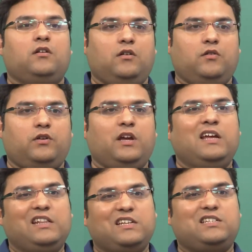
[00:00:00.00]
Okay,
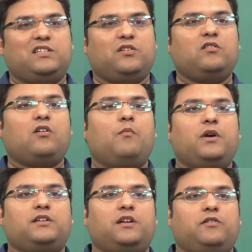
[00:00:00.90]
this is your
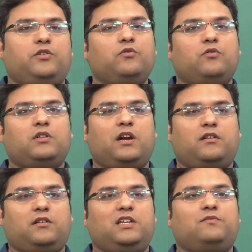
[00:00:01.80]
computational. You know that
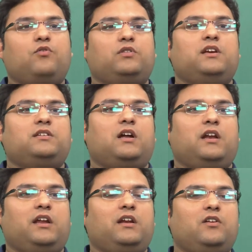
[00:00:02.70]
these 4 things are
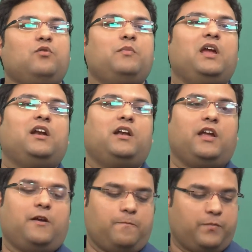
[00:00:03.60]
needed to make
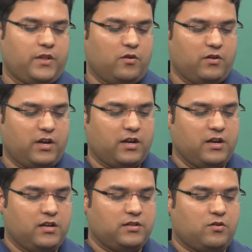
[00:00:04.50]
tea. Okay,
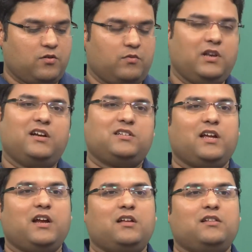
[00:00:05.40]
so let us
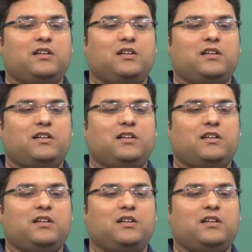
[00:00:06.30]
take another